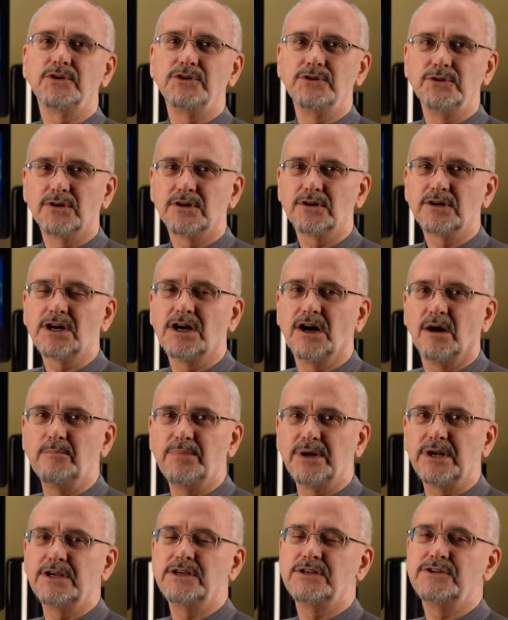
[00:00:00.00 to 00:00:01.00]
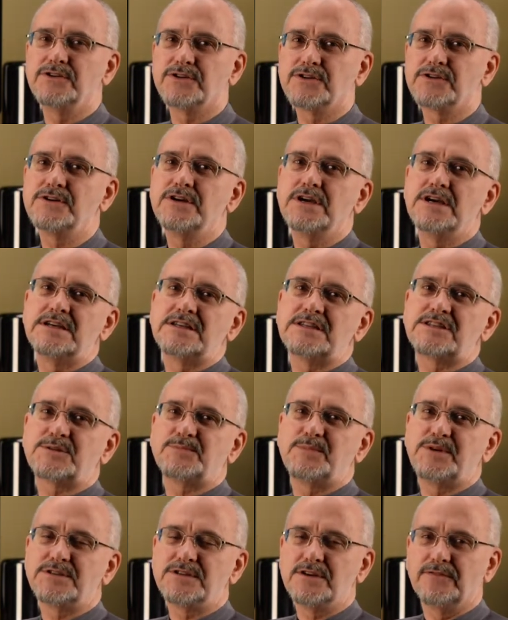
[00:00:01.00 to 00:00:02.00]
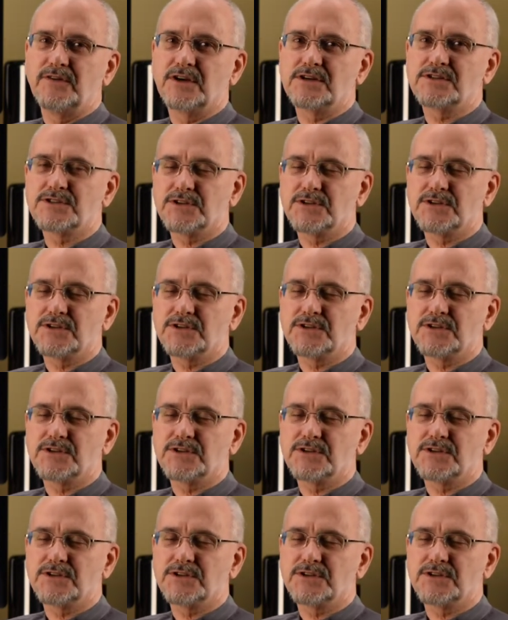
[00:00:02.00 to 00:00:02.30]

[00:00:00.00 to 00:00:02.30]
your company and your specific